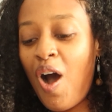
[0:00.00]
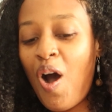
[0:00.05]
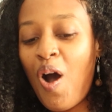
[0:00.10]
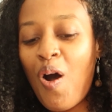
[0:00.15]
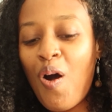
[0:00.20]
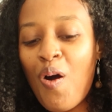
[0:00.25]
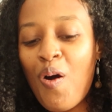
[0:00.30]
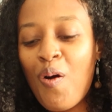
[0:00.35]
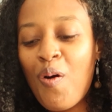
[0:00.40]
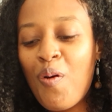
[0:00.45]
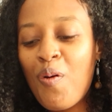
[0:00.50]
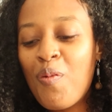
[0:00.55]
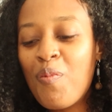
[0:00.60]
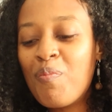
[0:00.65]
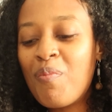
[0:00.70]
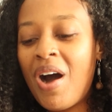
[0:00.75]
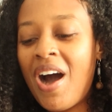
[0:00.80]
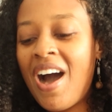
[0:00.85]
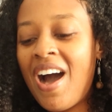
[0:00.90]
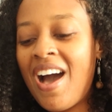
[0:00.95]
Oh
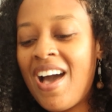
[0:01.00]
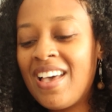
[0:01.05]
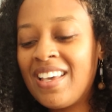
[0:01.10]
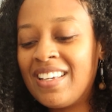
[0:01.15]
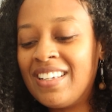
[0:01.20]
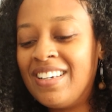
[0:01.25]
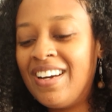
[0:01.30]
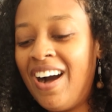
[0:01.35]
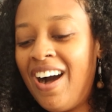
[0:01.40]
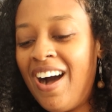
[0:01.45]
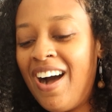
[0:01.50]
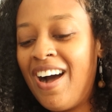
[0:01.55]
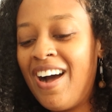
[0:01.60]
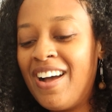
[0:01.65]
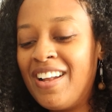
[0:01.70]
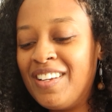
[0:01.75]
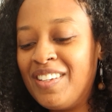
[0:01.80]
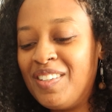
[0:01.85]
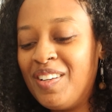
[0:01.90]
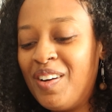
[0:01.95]
my
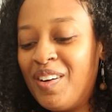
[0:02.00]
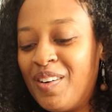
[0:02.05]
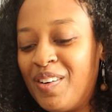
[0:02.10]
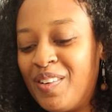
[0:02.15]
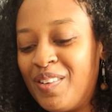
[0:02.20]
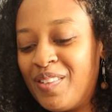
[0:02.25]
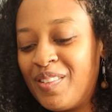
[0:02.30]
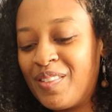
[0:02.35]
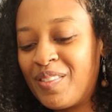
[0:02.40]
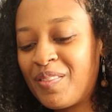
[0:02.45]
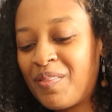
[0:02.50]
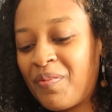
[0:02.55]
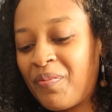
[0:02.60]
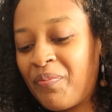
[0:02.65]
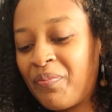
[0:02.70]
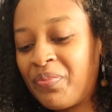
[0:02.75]
God, yo,